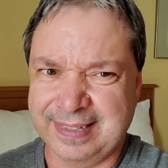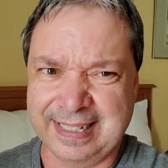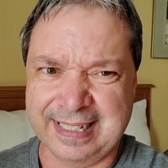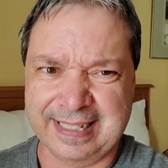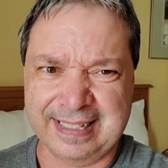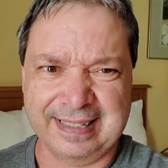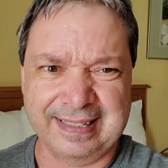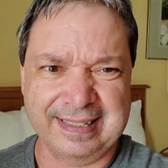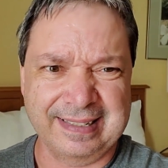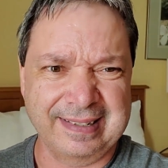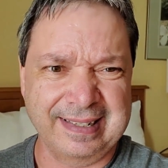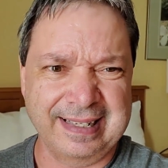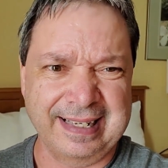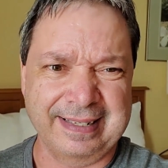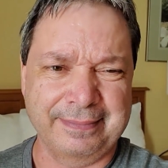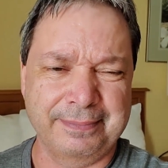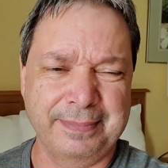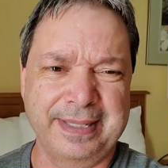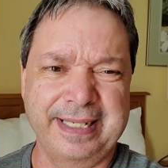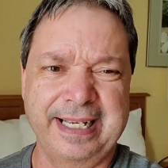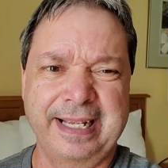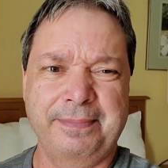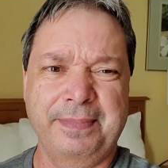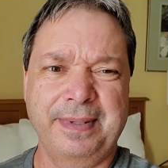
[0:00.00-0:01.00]
and
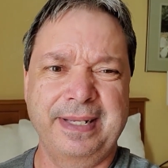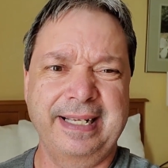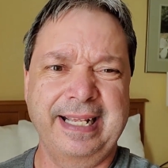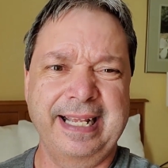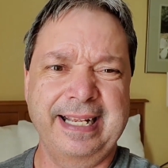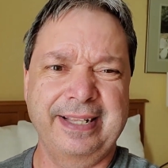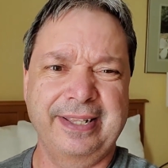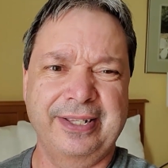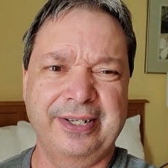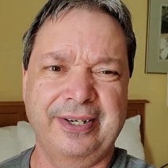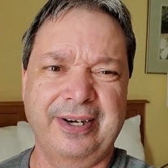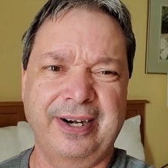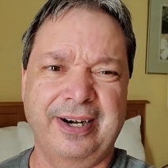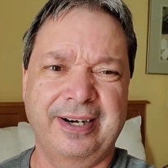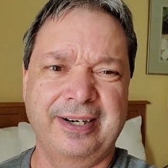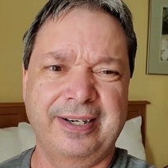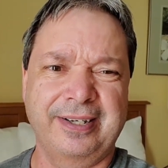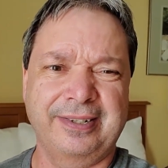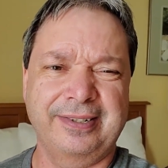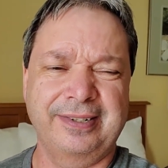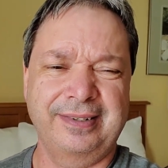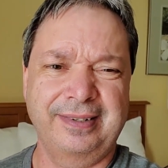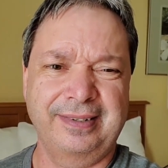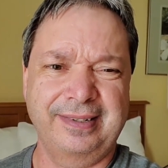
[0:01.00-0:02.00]
manipulate their
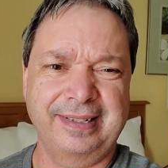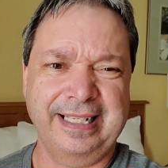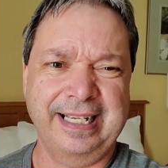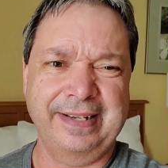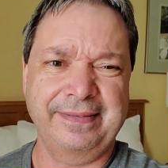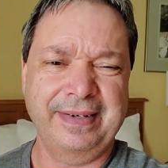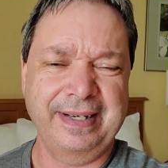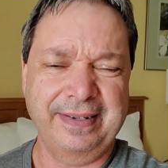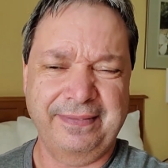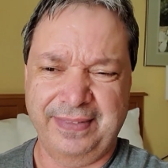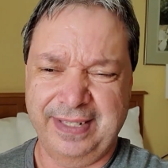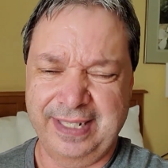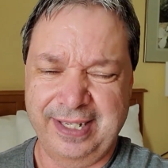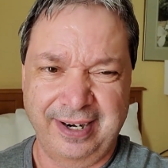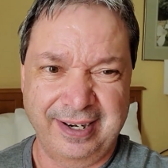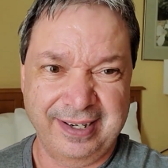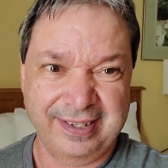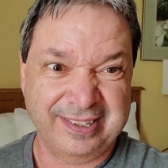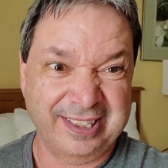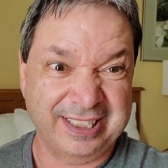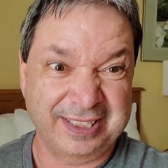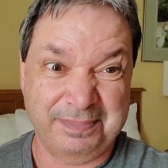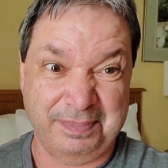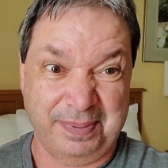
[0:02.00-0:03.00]
article. Even if the
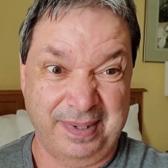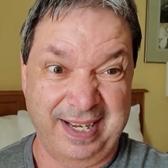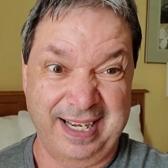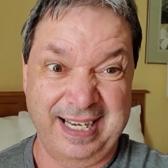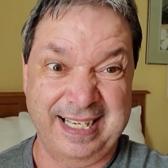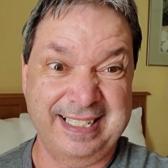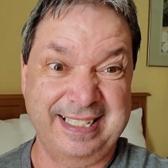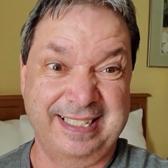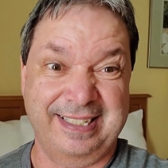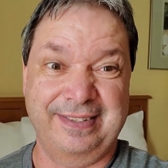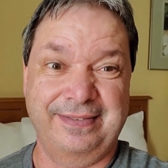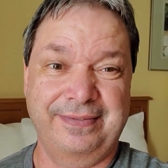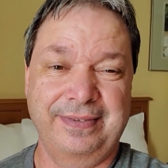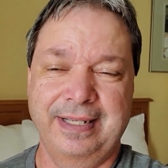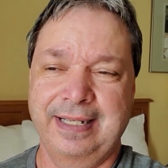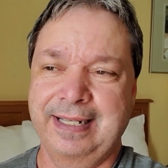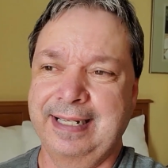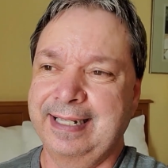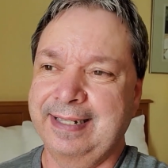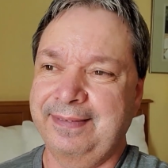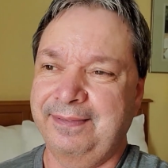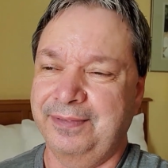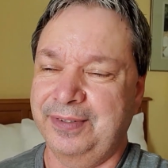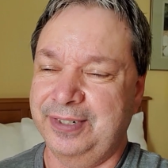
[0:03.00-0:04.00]
article's positive,
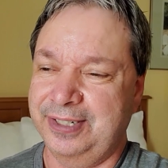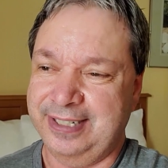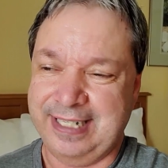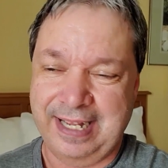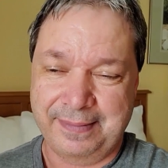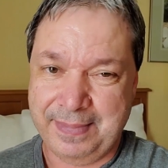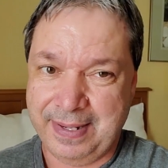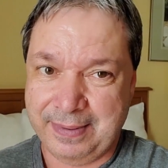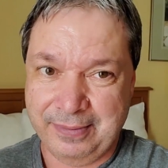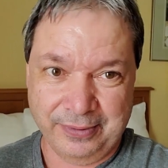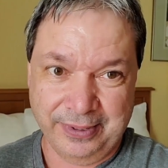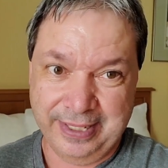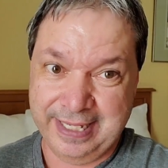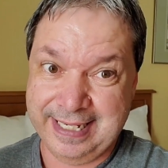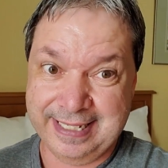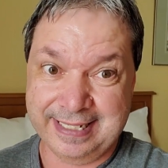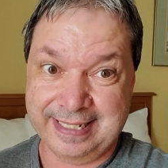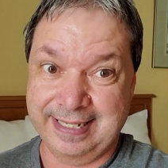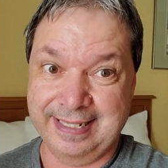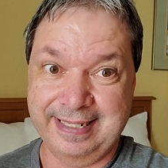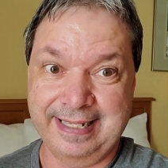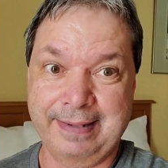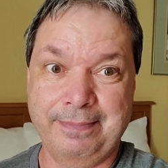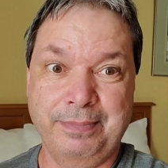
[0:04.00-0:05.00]
for some
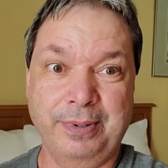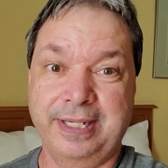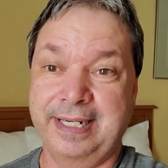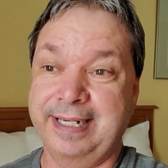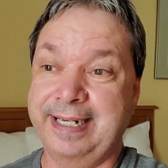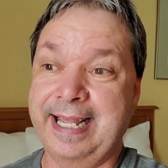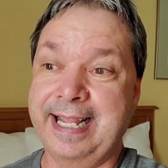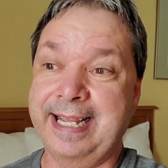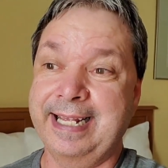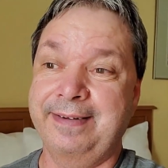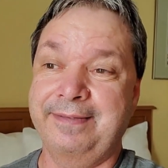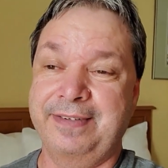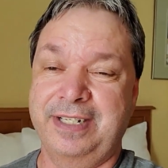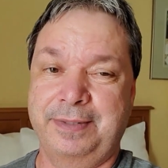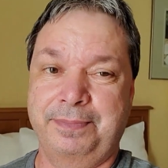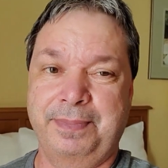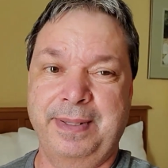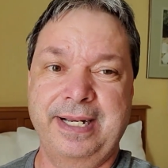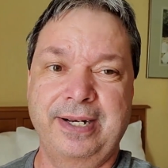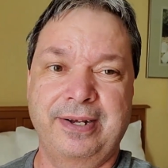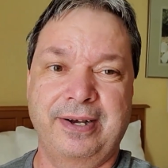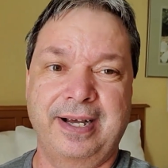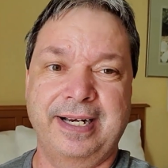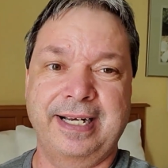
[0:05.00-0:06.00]
reason, they put a negative
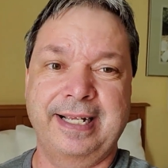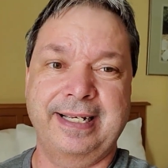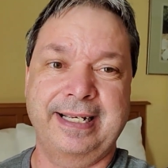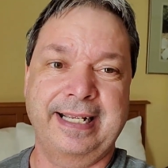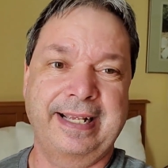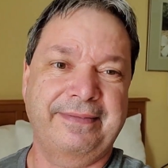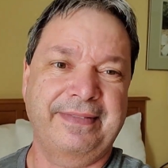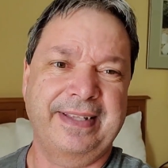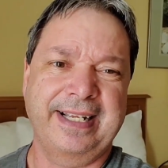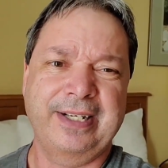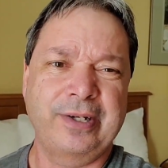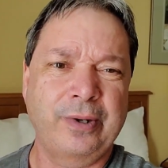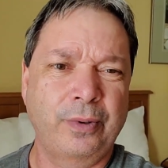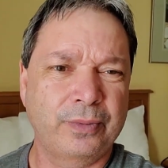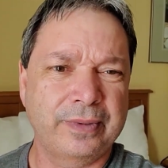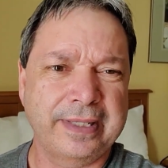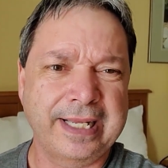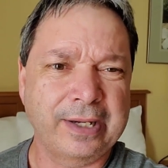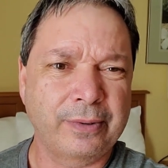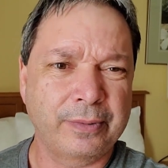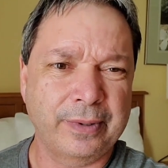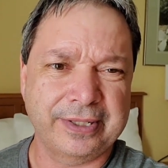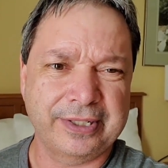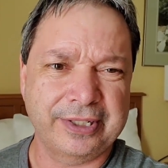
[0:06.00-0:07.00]
spin on it if they don't
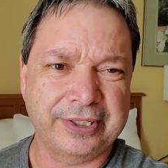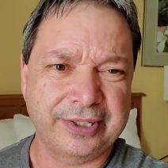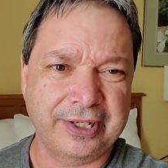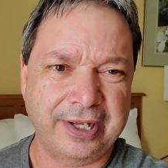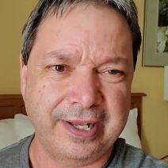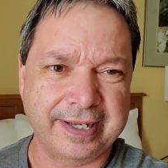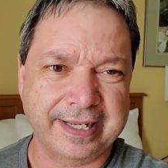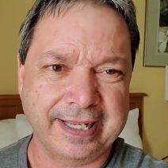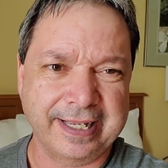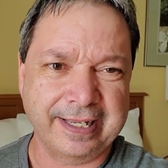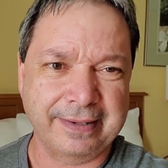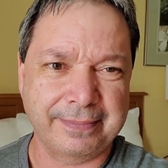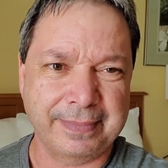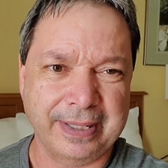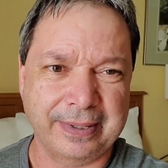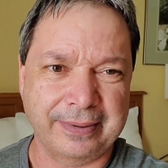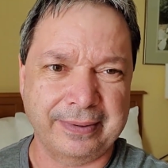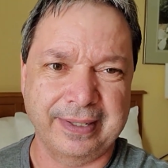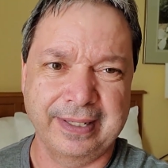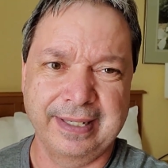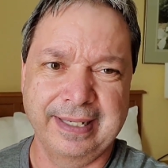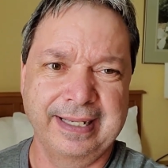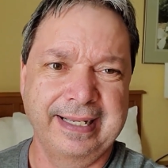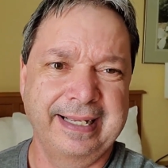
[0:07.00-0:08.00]
like what they're talking
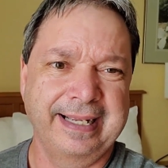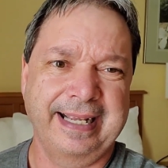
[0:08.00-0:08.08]
about.